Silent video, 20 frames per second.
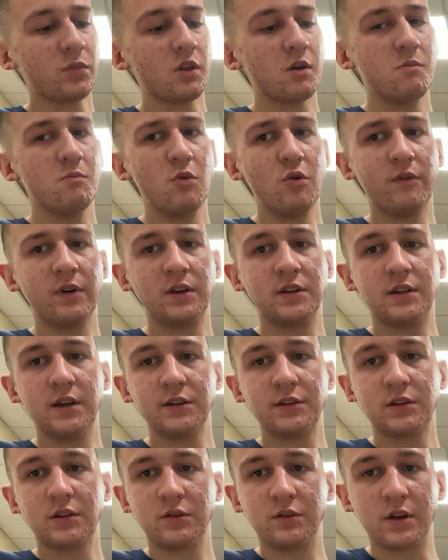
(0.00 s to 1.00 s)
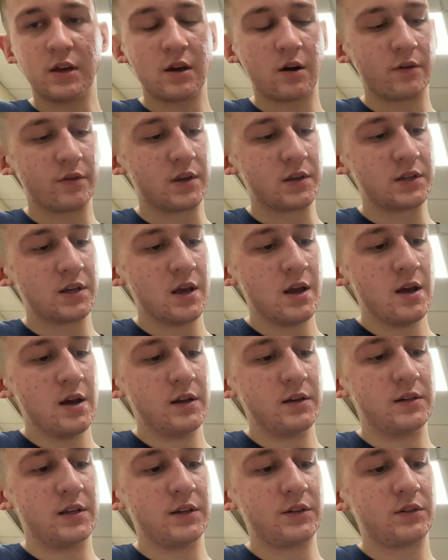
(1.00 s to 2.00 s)
Moving distally on this
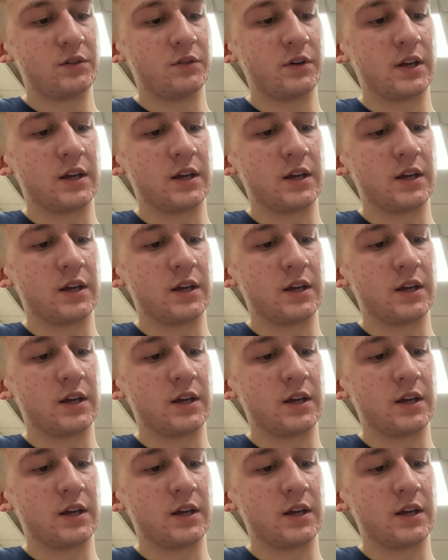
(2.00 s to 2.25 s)
distal